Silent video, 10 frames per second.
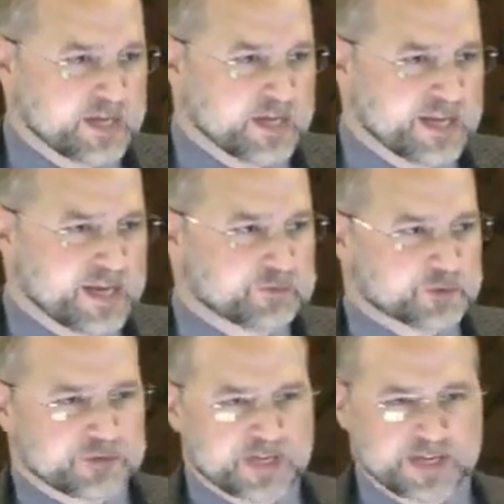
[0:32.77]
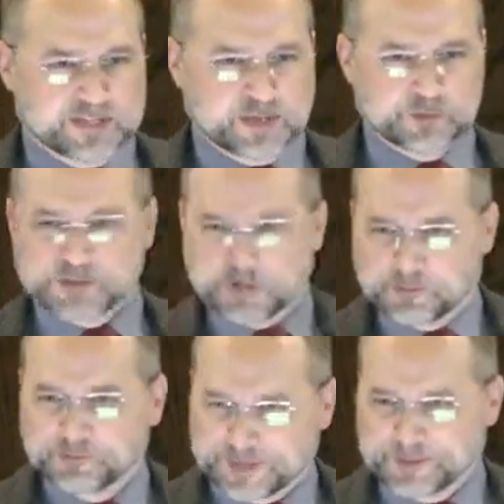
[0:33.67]
and after that, I was
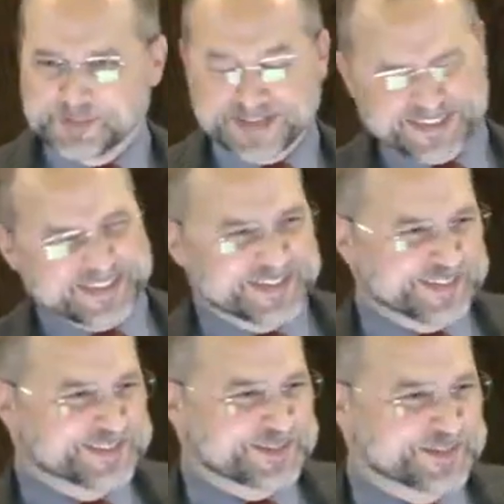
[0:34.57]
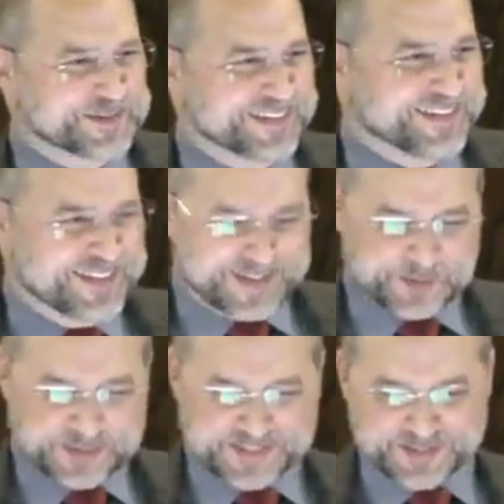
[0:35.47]
never invited back again. And so I
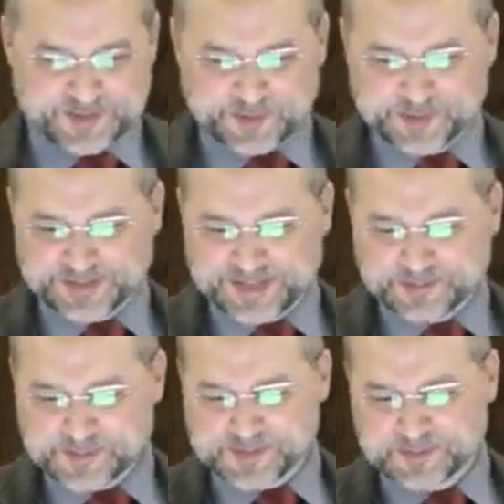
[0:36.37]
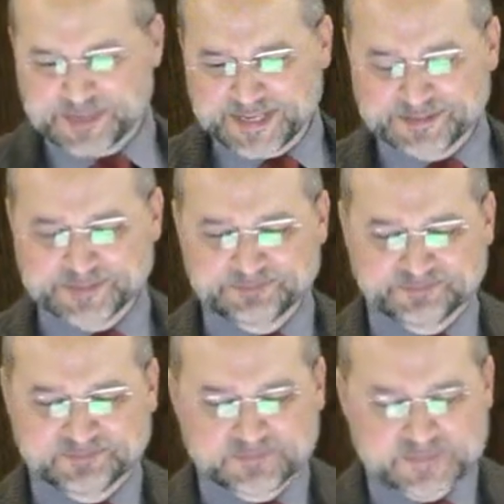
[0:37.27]
wasn't sure what that was about.
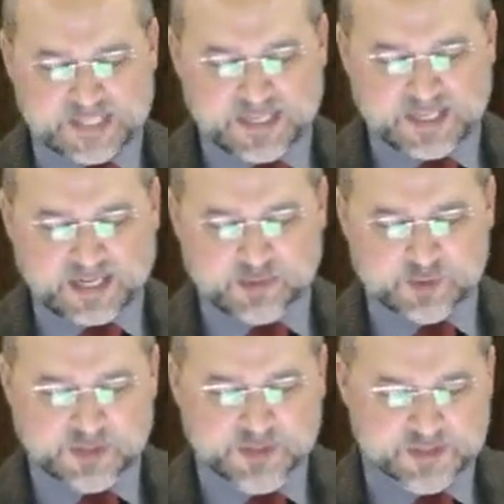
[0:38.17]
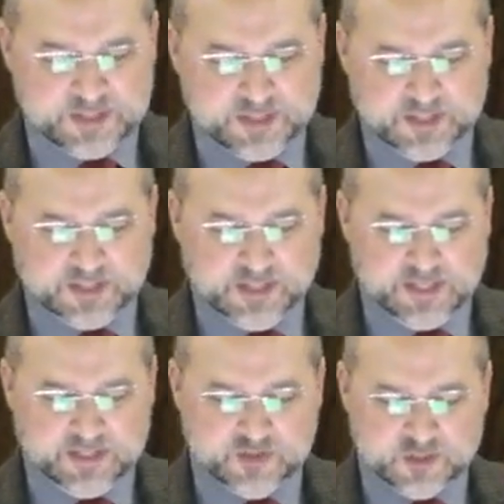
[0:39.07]
I was listening to
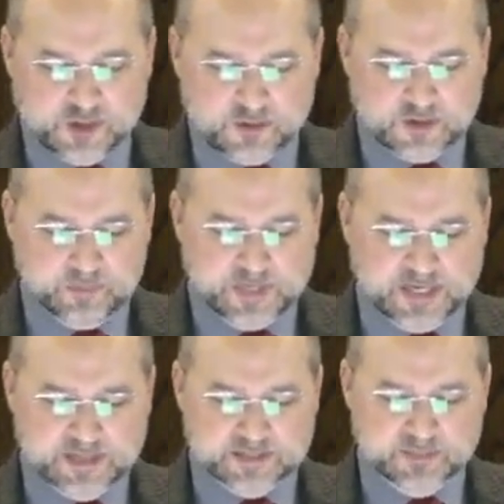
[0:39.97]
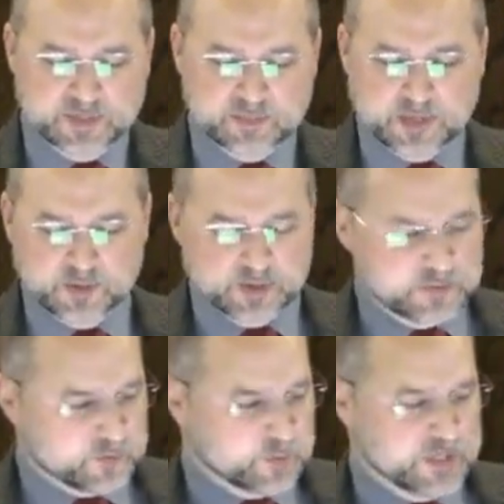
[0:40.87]
Glenn talk about uh, being
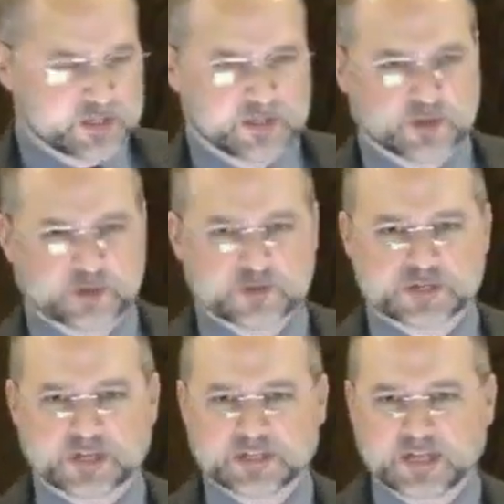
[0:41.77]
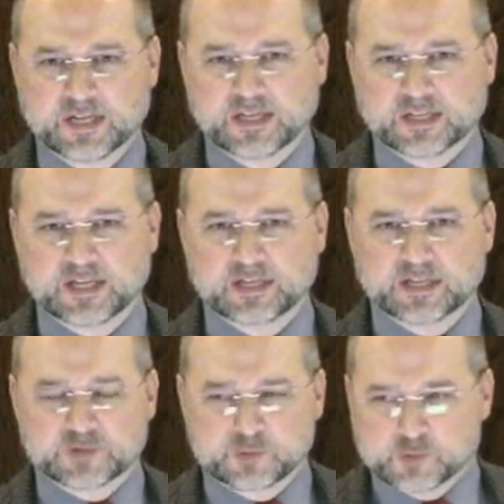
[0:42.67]
married for many years and laying
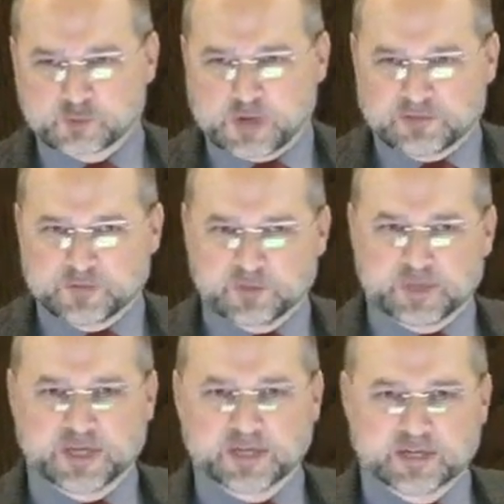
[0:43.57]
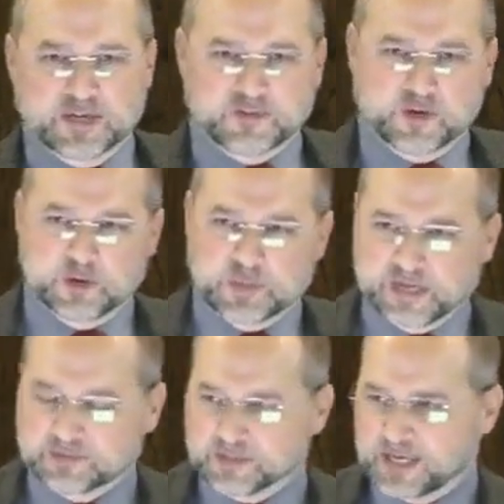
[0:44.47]
next to his wife in the bed, and I thought
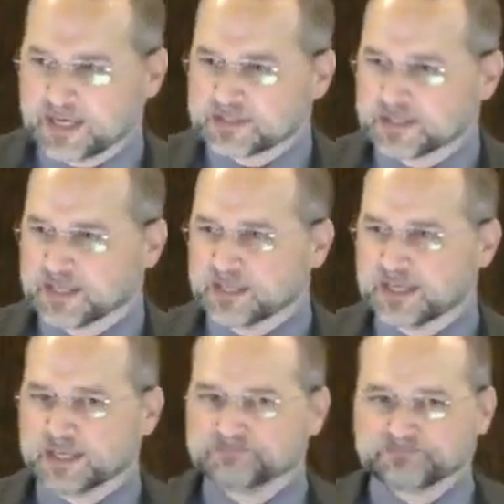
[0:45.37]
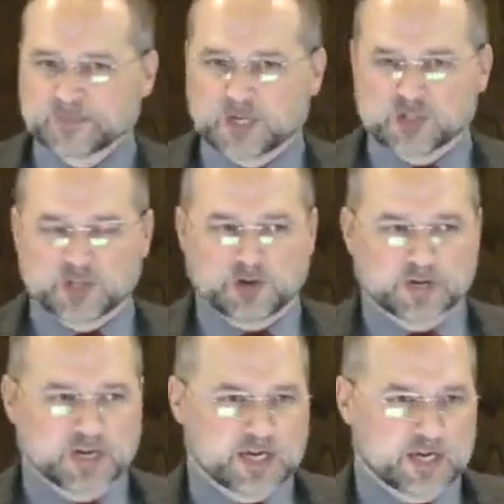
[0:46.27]
about that. And uh,
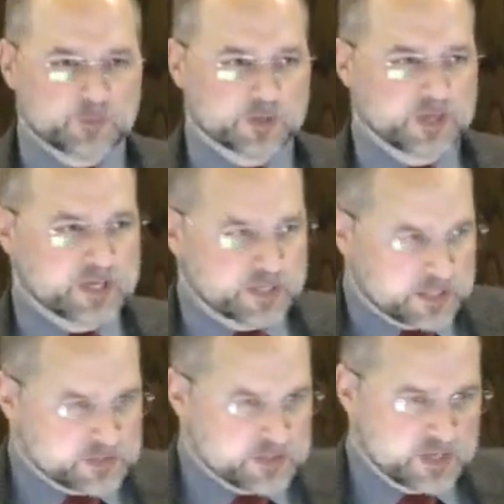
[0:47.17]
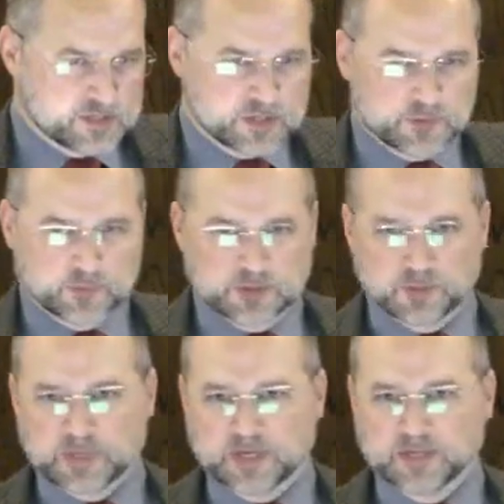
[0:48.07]
Sherry and I were laying next to each other in the
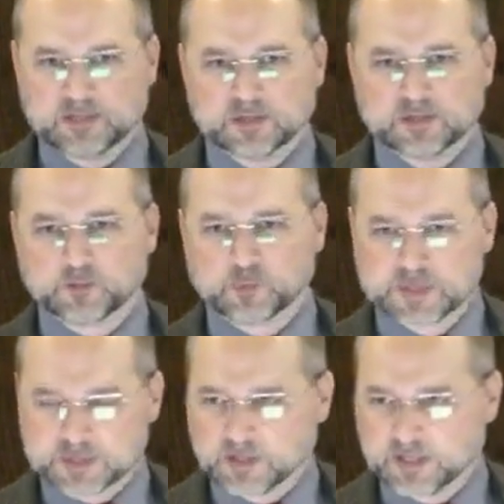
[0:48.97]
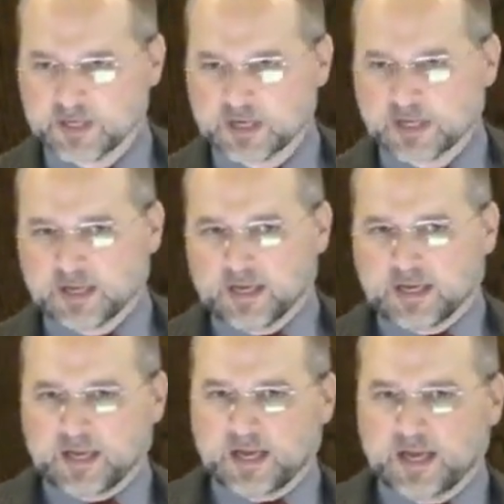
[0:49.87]
bed recently,
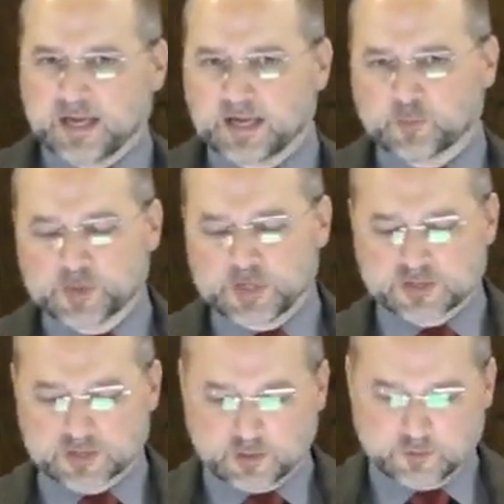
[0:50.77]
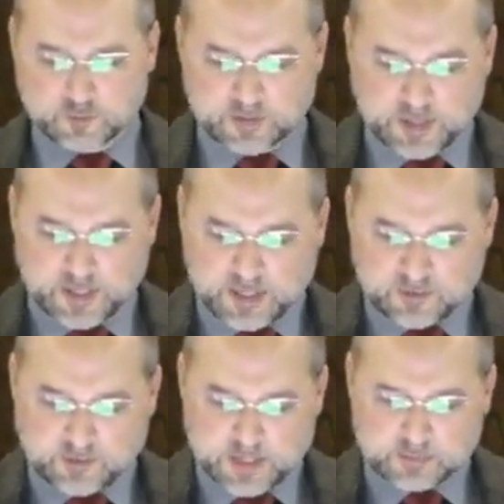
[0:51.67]
and I reached over and I
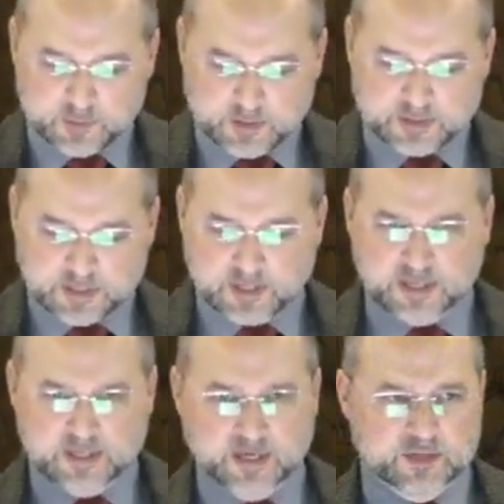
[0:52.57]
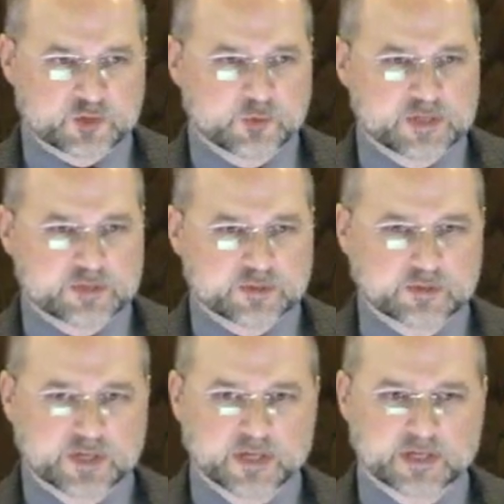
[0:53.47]
grabbed her on the leg and I squeezed her
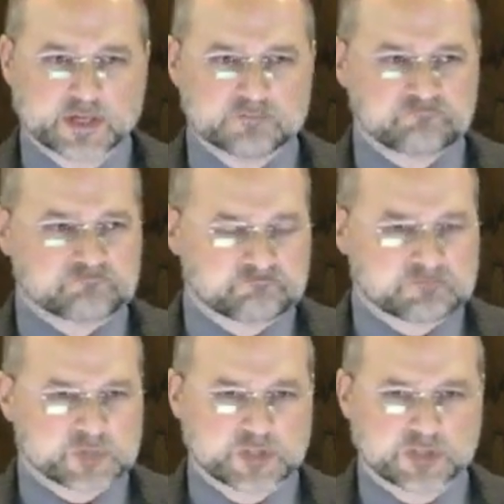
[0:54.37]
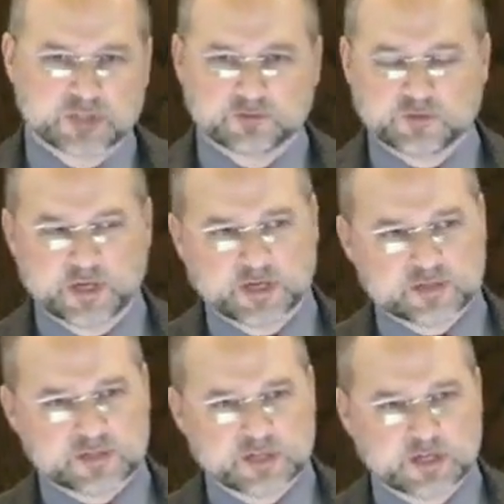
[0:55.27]
leg, and she didn't
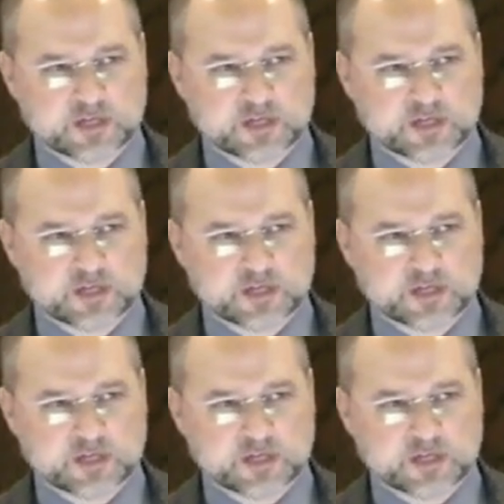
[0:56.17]
flinch.